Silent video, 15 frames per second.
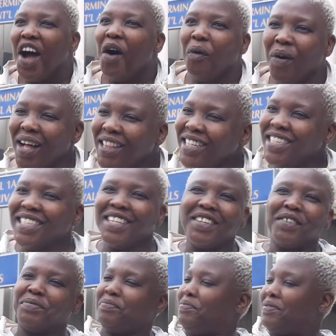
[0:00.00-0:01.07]
Well,
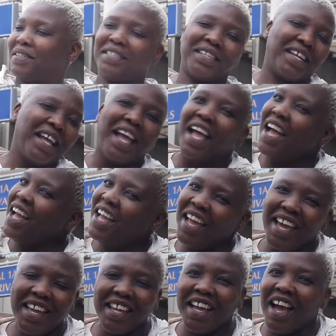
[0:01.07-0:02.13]

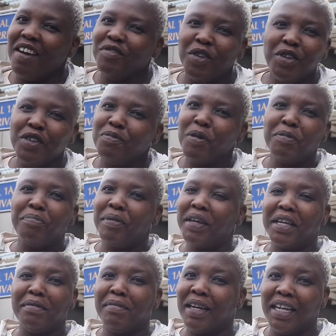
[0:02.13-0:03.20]
I've always been
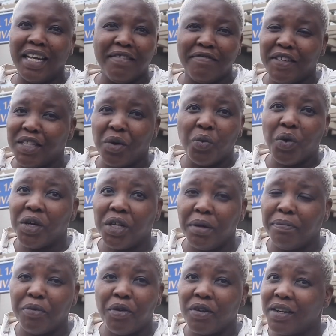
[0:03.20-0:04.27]
big in my life. It's a work
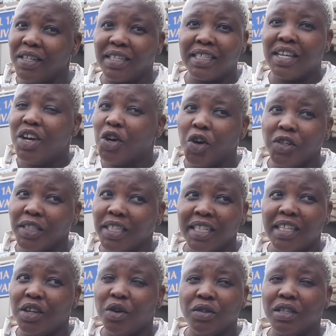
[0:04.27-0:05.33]
in progress
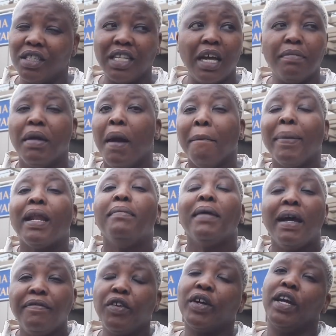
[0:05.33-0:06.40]
constantly, all the time. But I'm
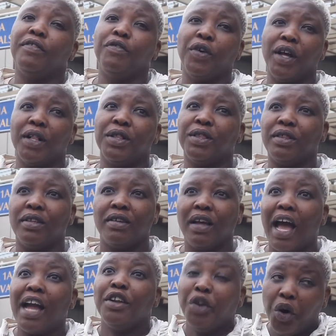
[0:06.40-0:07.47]
advocate for healthy.
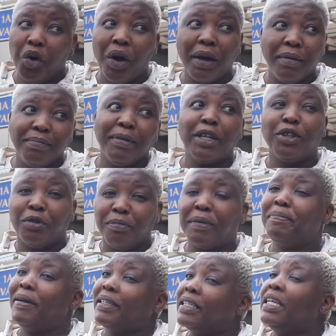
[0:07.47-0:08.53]
I know I might look
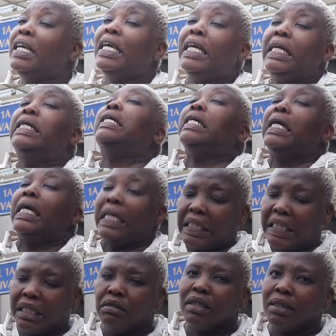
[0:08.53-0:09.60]
big, but I
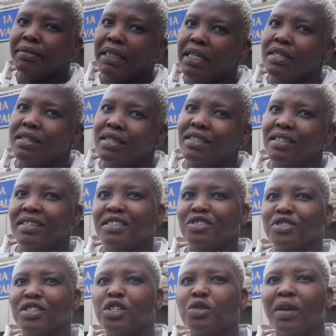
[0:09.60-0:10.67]
still want to be healthy.
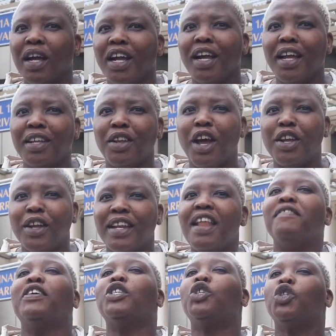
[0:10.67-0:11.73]
So that's why I
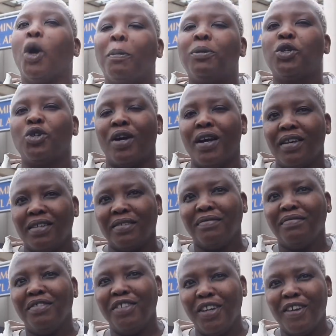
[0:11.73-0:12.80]
never stop trying.
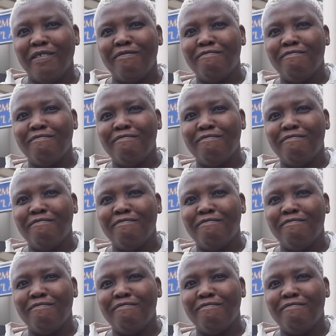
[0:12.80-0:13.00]
Yeah.